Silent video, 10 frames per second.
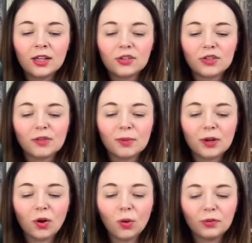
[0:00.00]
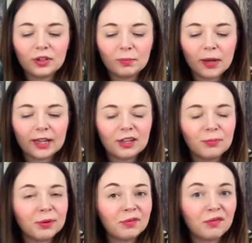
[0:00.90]
So you've been holding back,
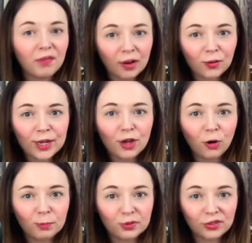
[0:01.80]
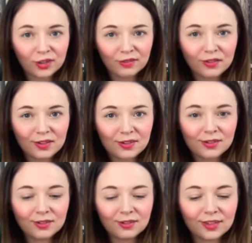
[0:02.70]
you've been very observant.
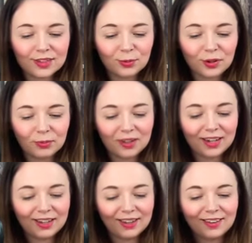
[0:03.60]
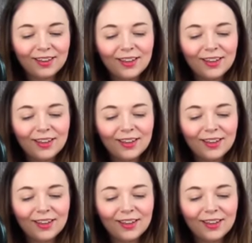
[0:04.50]
That's what I'm getting.